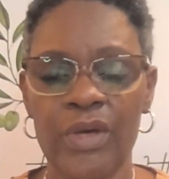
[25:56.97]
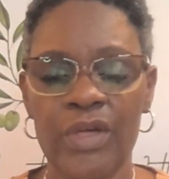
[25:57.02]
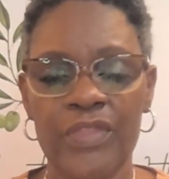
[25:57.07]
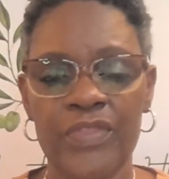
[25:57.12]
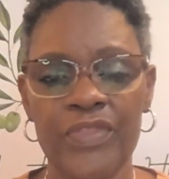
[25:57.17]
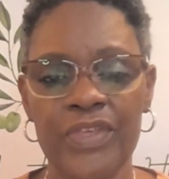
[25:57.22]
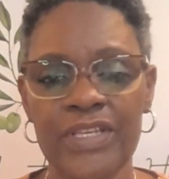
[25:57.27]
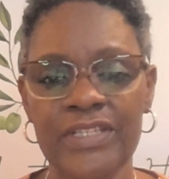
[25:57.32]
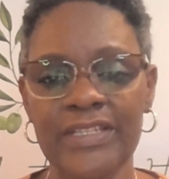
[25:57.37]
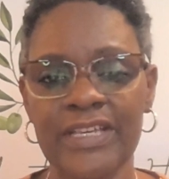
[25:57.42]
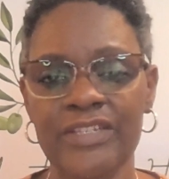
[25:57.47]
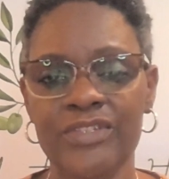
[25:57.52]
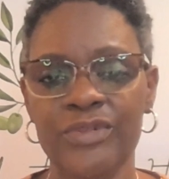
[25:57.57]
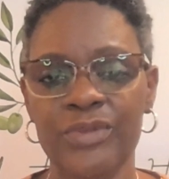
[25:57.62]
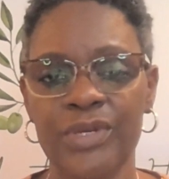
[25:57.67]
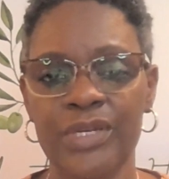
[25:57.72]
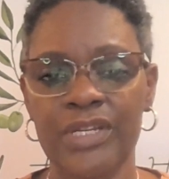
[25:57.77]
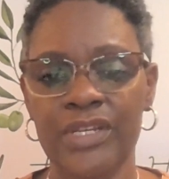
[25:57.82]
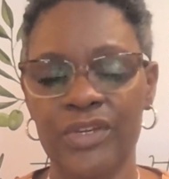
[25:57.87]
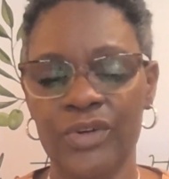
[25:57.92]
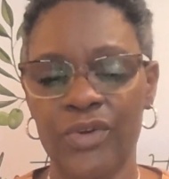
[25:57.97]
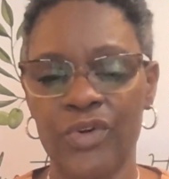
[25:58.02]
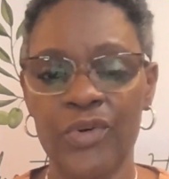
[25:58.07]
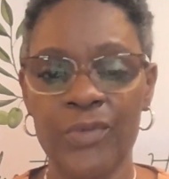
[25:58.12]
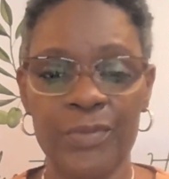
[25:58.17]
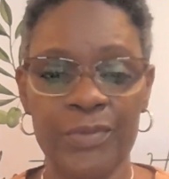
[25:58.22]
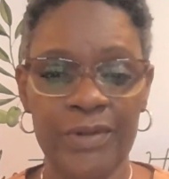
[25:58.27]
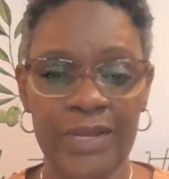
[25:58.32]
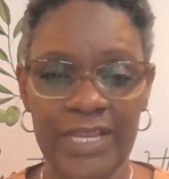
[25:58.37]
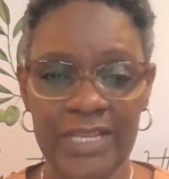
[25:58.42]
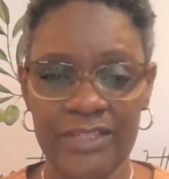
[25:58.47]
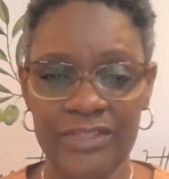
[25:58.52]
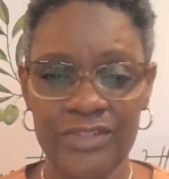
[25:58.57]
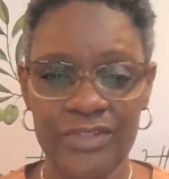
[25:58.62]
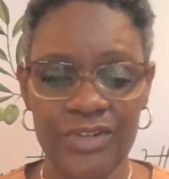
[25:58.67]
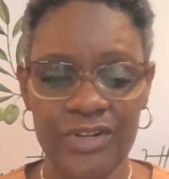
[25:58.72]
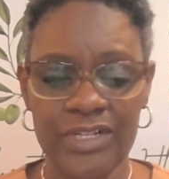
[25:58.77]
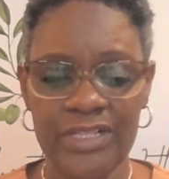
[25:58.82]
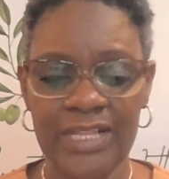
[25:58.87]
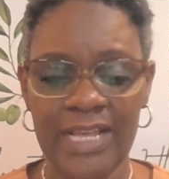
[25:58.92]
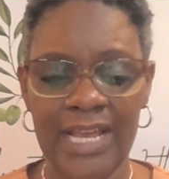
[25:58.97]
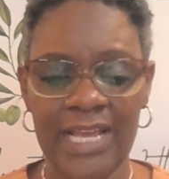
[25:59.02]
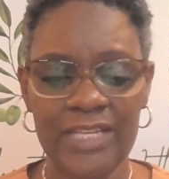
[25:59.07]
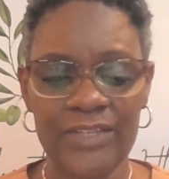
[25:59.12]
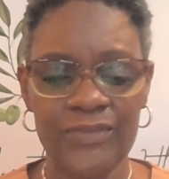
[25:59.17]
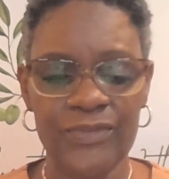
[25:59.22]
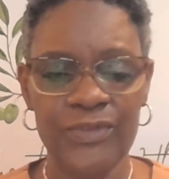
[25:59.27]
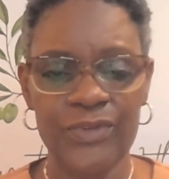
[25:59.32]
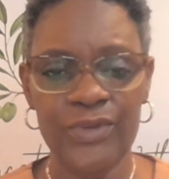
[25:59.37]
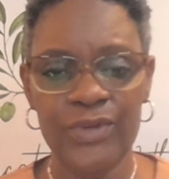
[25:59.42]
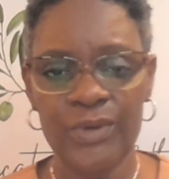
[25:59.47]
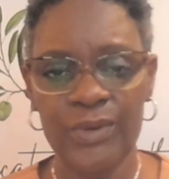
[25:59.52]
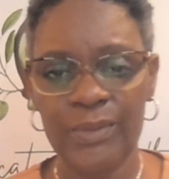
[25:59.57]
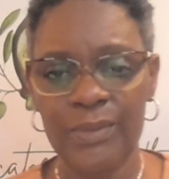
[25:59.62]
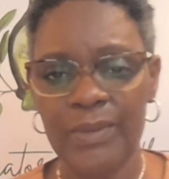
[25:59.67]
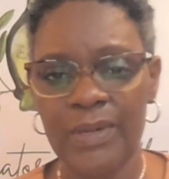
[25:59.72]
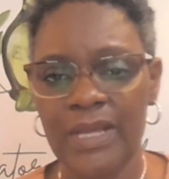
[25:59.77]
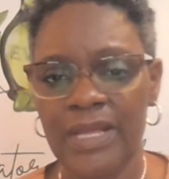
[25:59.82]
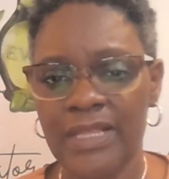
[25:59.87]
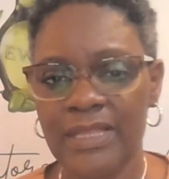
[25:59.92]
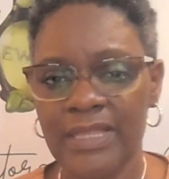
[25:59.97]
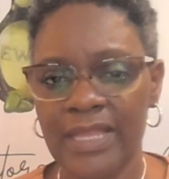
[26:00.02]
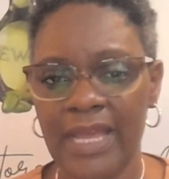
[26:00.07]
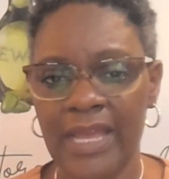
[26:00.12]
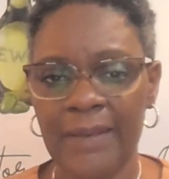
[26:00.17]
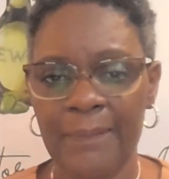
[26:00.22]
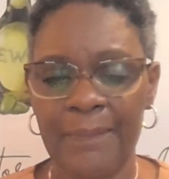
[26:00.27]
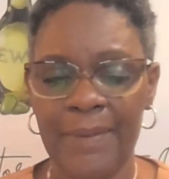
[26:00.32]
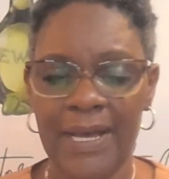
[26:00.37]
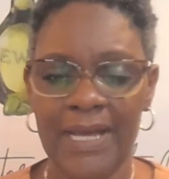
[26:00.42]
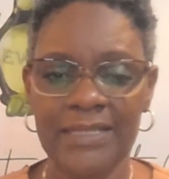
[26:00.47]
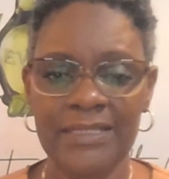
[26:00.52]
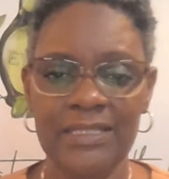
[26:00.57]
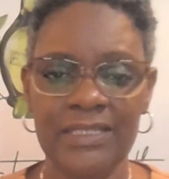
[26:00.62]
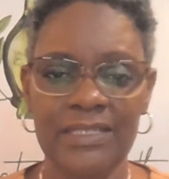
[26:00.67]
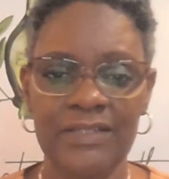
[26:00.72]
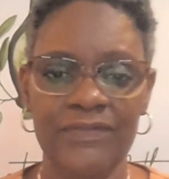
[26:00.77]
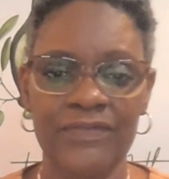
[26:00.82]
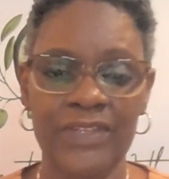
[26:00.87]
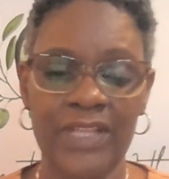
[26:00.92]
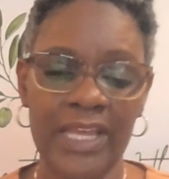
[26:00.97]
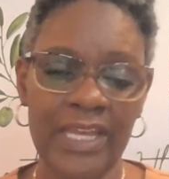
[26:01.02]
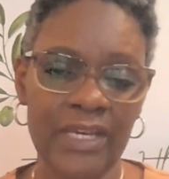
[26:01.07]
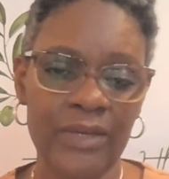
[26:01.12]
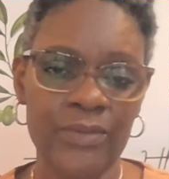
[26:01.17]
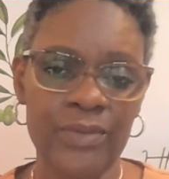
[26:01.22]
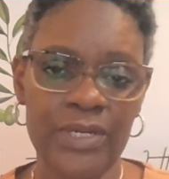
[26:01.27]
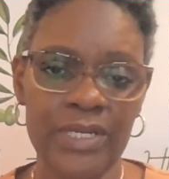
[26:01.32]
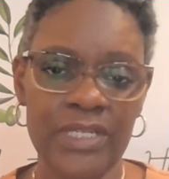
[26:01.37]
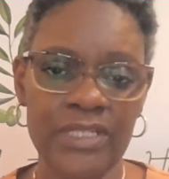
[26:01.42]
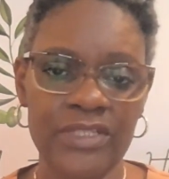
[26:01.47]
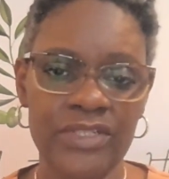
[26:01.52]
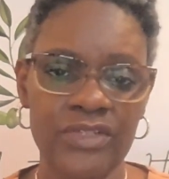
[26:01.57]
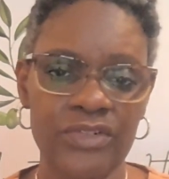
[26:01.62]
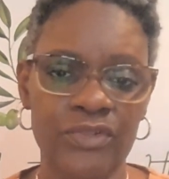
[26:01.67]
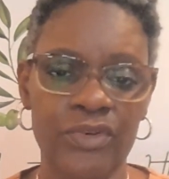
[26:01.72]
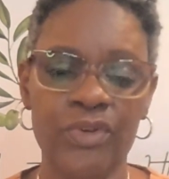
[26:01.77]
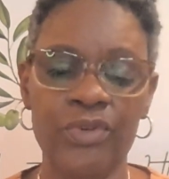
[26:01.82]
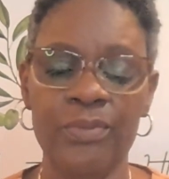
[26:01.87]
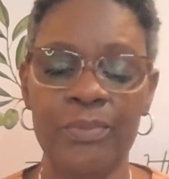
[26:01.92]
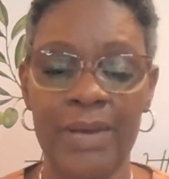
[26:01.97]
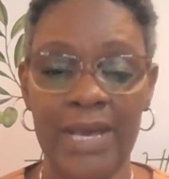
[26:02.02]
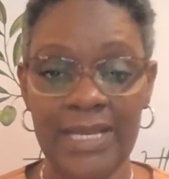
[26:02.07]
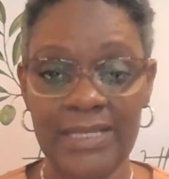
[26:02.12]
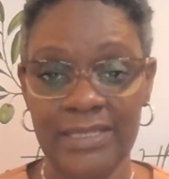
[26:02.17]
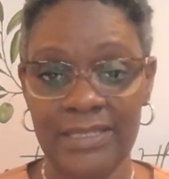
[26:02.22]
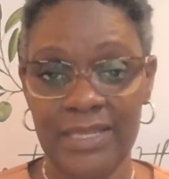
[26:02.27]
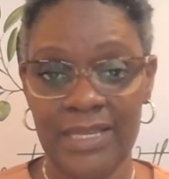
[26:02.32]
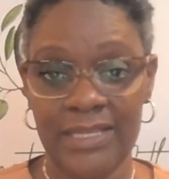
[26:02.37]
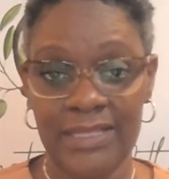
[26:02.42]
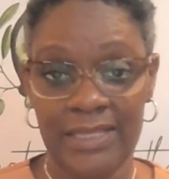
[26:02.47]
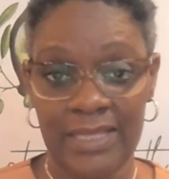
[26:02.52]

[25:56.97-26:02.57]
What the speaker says: things that you can incorporate into your classroom, like positive language, growth mindset